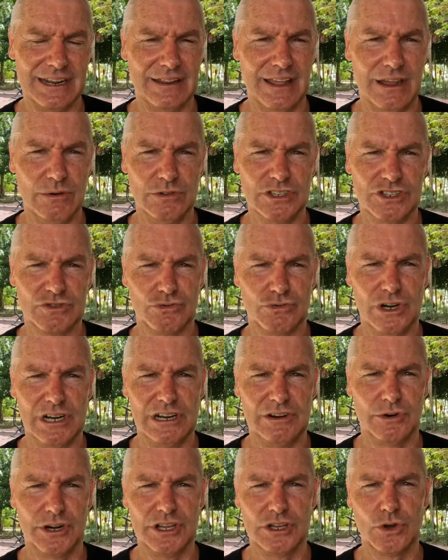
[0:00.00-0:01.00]
and that was
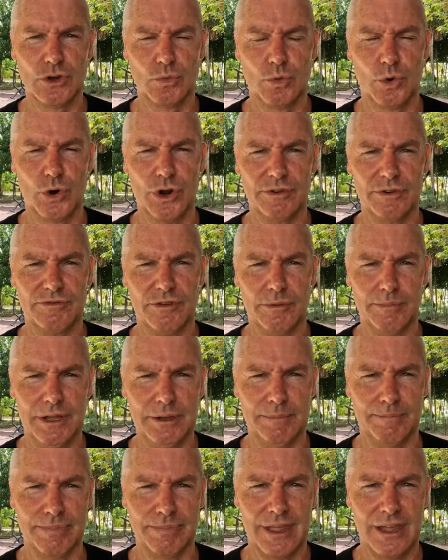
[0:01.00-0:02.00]
really, really good work from
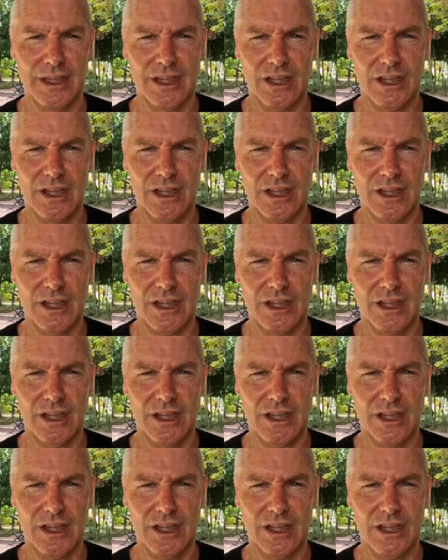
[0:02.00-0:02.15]
him.